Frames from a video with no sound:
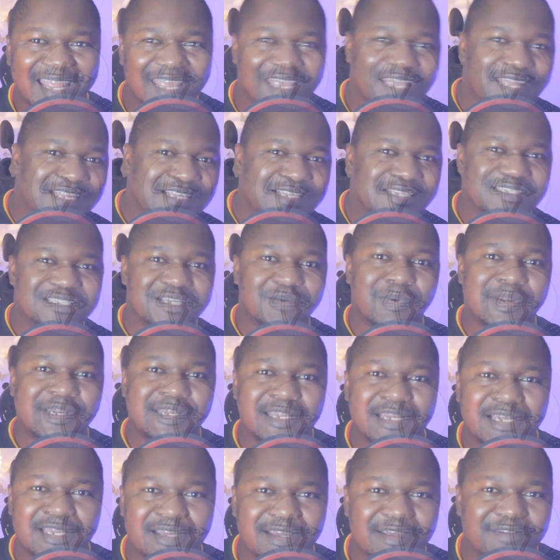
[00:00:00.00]
It is the one
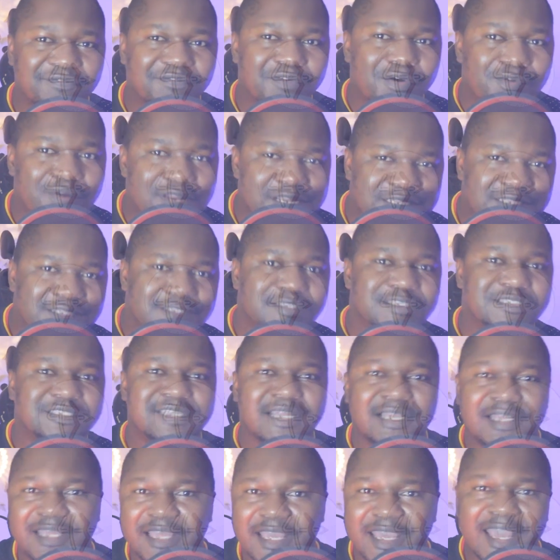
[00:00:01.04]
dealing in Forex,
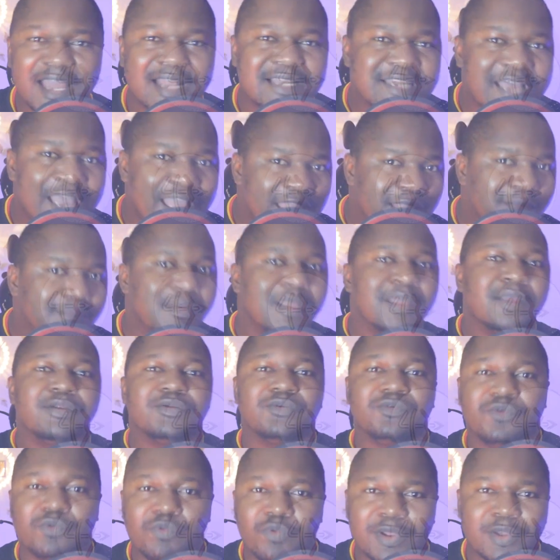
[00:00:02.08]
selling airtime,
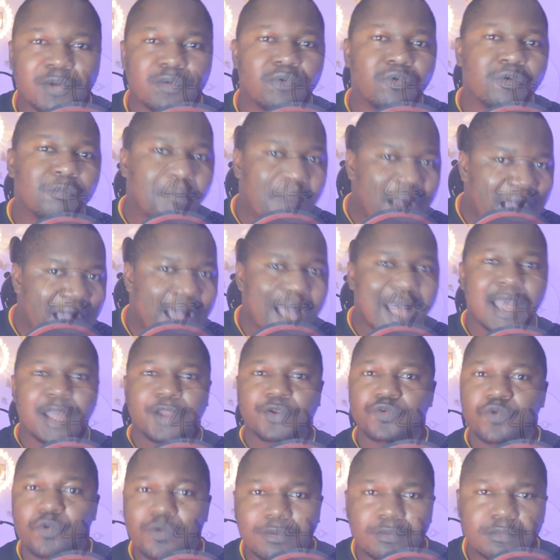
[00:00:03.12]
doing Uber,
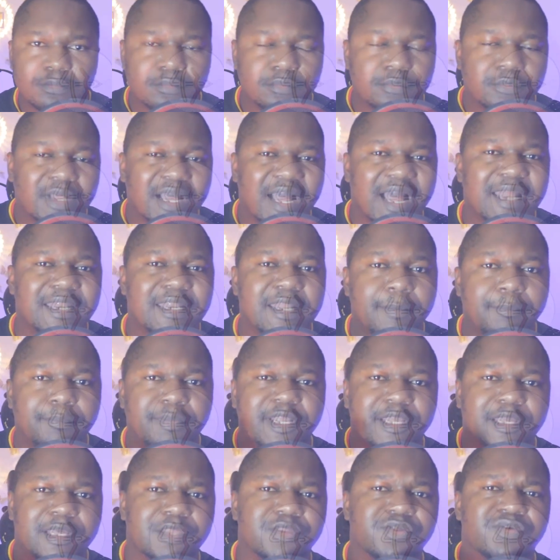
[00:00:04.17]
an
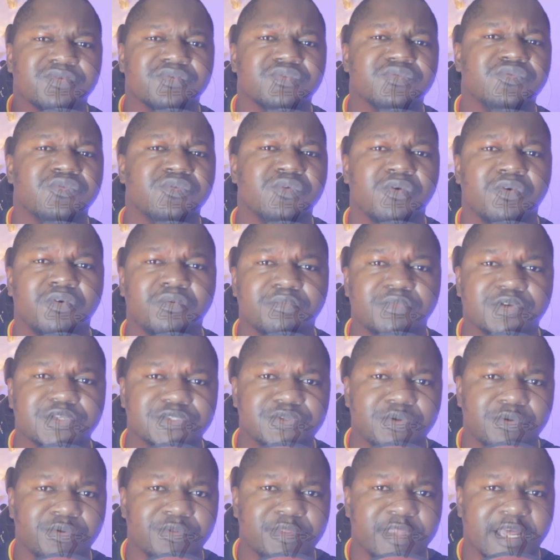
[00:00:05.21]
application to do
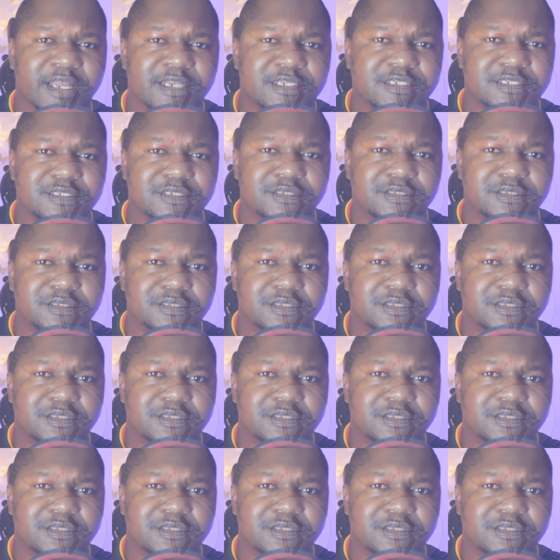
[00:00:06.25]
almost all that.